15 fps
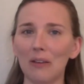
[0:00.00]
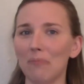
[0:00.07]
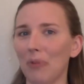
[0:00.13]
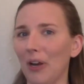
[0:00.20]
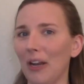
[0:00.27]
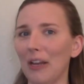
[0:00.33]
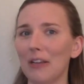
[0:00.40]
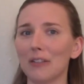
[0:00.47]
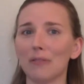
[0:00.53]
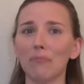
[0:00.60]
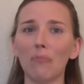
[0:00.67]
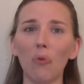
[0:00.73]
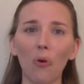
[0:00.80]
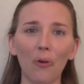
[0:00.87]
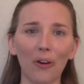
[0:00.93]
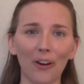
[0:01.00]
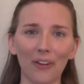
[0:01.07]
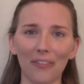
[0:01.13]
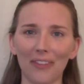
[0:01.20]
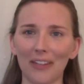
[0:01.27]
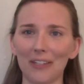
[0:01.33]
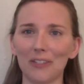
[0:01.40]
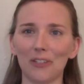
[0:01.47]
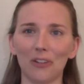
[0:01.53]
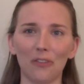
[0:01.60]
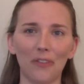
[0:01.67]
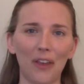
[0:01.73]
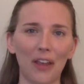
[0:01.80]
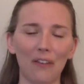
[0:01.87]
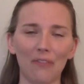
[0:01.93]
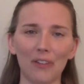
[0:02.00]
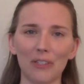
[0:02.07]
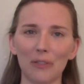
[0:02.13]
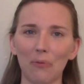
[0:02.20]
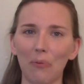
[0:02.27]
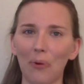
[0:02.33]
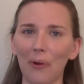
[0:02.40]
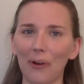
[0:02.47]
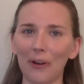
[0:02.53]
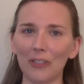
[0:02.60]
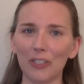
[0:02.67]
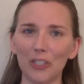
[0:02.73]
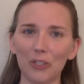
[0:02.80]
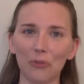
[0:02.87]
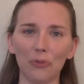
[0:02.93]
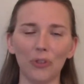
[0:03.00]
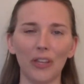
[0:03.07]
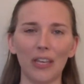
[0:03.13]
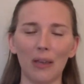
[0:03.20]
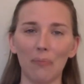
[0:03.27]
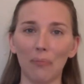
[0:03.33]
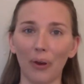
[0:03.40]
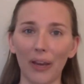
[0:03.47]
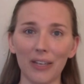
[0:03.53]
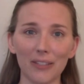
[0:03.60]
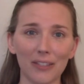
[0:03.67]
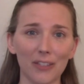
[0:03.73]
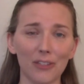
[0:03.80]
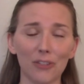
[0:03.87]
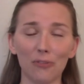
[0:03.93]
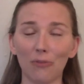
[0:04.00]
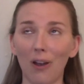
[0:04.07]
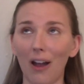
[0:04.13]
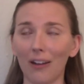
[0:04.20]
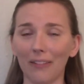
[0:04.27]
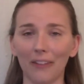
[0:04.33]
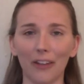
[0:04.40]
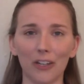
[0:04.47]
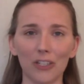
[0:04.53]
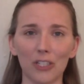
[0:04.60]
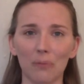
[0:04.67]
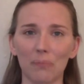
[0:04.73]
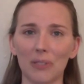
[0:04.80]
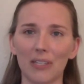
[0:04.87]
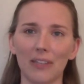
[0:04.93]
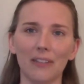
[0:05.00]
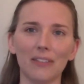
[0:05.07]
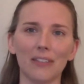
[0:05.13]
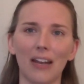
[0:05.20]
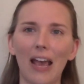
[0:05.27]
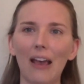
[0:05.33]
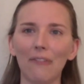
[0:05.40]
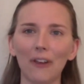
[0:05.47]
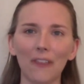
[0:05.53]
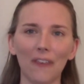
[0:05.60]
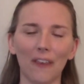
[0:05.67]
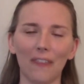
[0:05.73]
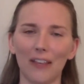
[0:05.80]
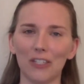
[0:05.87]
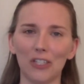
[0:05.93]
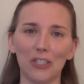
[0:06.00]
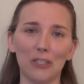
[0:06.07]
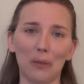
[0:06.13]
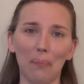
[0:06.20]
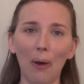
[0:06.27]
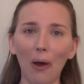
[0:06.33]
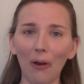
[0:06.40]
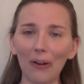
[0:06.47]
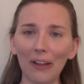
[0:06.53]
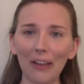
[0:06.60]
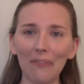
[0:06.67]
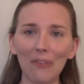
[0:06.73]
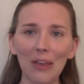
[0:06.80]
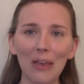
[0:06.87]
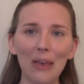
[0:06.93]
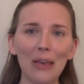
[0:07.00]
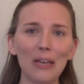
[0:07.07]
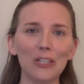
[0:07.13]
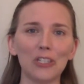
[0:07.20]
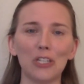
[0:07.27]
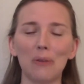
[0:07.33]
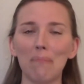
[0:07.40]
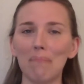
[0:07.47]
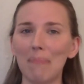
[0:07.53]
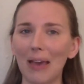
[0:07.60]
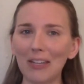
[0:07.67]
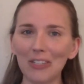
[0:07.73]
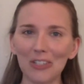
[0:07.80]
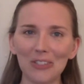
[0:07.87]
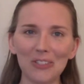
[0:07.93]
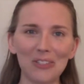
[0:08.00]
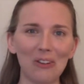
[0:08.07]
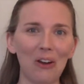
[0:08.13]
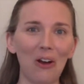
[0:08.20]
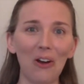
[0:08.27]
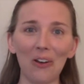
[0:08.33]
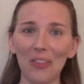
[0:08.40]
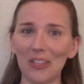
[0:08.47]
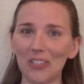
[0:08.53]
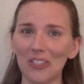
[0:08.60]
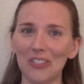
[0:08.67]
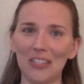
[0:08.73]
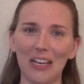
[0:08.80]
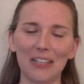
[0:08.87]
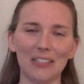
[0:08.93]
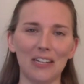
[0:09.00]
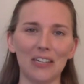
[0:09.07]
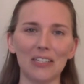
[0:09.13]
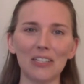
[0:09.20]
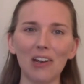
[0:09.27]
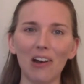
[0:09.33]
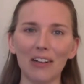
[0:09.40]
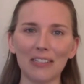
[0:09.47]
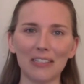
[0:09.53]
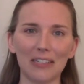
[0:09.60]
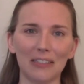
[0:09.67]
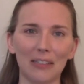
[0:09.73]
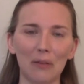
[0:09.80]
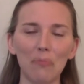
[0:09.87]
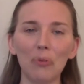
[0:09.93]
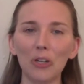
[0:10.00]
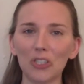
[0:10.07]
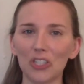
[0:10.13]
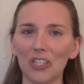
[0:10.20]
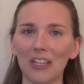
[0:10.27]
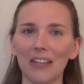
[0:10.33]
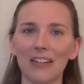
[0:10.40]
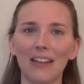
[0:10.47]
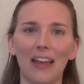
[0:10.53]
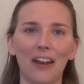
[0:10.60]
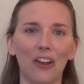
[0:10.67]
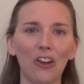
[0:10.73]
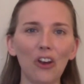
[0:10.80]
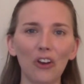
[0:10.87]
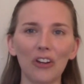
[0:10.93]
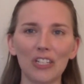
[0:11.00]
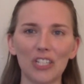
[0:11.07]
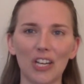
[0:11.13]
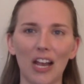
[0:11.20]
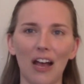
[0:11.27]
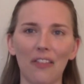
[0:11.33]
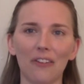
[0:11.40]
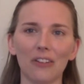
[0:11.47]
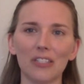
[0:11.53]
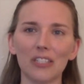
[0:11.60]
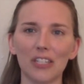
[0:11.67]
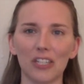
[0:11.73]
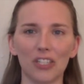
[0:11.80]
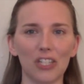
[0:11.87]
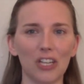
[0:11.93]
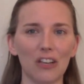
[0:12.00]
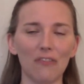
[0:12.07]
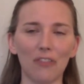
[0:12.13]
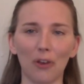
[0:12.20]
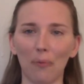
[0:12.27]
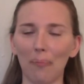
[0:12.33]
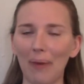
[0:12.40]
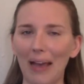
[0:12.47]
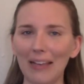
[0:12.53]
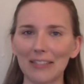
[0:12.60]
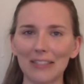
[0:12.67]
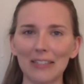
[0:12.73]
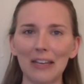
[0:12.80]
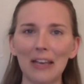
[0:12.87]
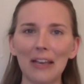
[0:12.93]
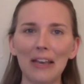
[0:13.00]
Brenda is more than deserving of this award. She truly embraces strong leadership skills in everything that she's a part of. She mentors in all that she does and is constantly pushing and encouraging others to achieve their best.